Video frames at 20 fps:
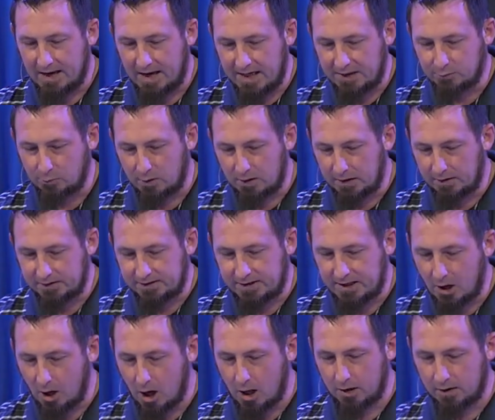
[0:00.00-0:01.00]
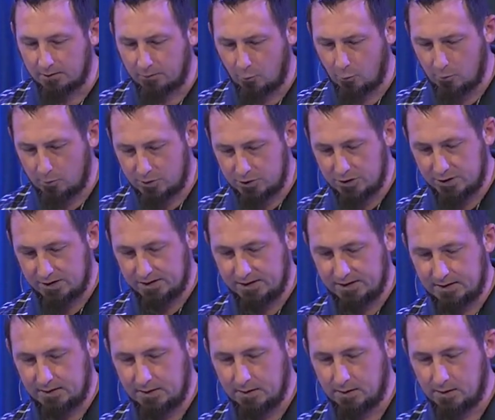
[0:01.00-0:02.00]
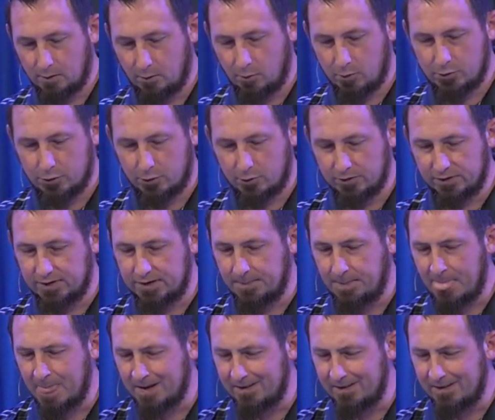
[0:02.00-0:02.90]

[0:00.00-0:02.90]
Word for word: as well as the olive orchards orchards.